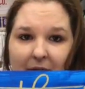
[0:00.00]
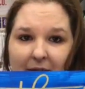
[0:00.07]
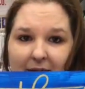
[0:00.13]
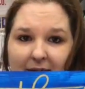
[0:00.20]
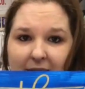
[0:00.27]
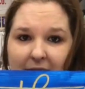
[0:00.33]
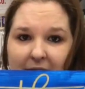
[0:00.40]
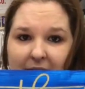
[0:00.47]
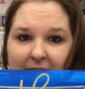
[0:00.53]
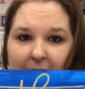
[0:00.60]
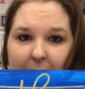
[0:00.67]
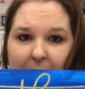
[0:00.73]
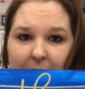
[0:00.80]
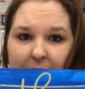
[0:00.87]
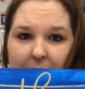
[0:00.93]
Thanksgiving
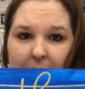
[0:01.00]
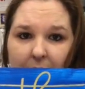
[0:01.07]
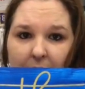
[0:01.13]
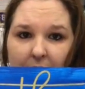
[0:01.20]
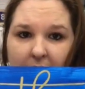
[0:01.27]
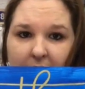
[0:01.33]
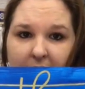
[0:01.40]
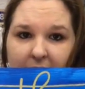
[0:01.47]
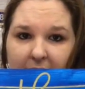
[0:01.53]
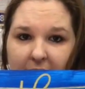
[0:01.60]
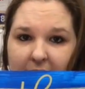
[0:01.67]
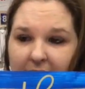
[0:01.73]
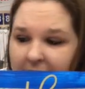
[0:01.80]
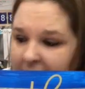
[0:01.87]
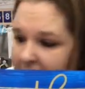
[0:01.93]
table decor,
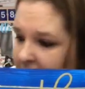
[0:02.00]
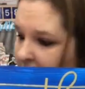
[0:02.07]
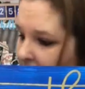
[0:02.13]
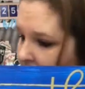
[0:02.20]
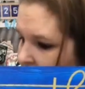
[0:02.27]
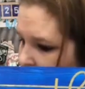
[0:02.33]
seriously,